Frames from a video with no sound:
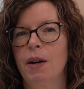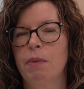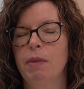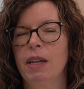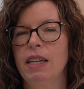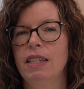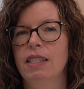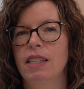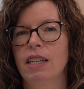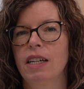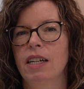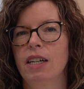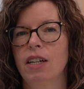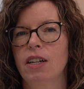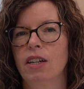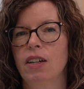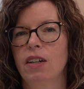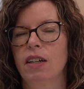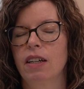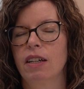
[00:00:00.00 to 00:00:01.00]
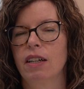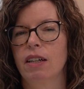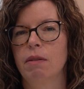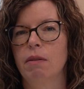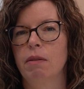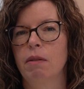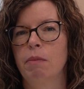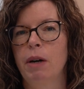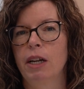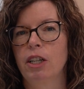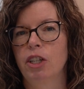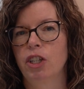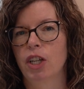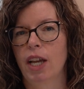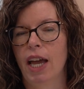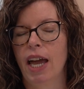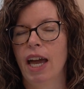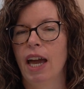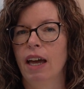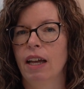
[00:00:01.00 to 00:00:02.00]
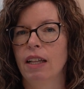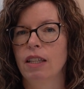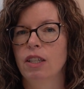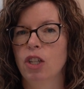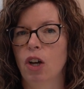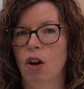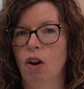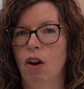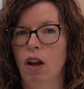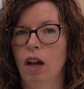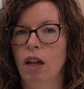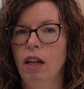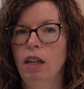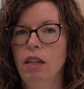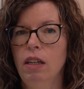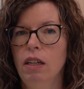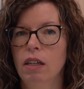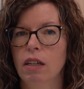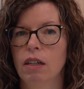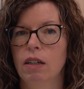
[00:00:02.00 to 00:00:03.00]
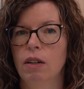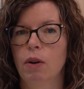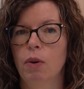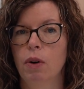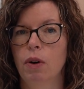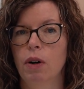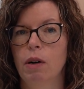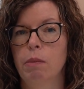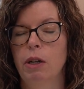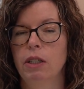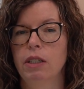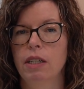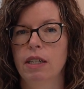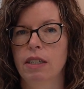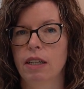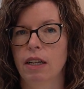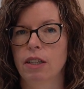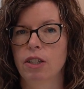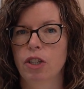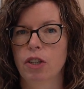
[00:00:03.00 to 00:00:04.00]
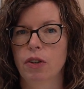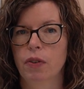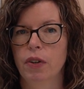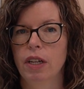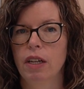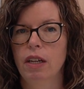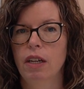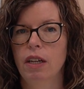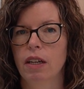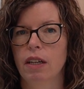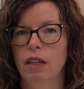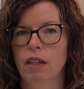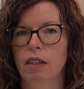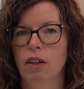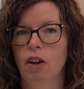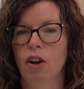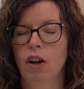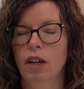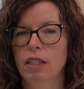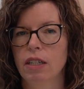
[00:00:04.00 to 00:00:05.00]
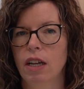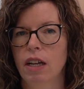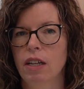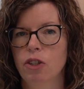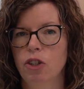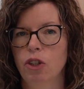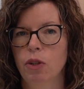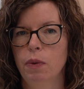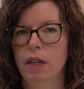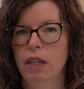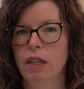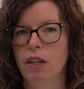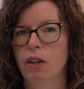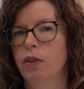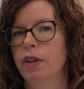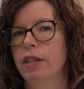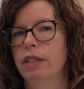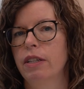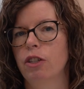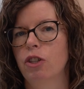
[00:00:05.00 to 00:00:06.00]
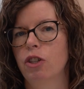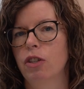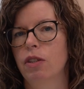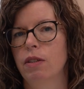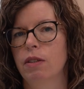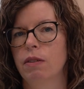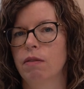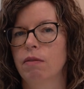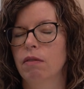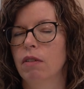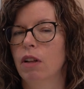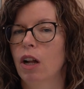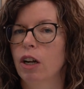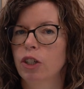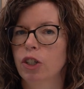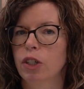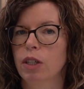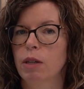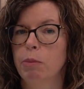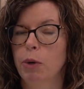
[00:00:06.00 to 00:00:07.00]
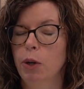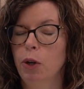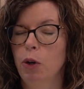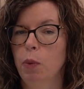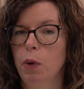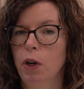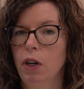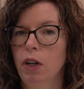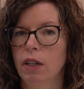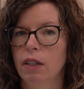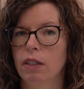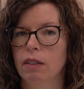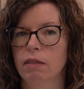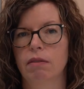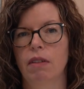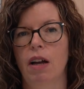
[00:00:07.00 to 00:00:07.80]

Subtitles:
Is there much hands-on or multisensory content to it, or is it largely book work?